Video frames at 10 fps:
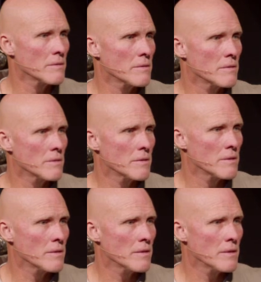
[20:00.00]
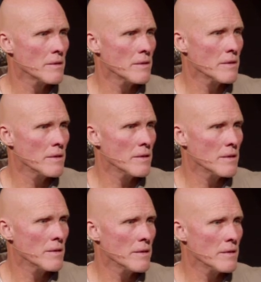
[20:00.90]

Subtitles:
No one is speaking in this clip.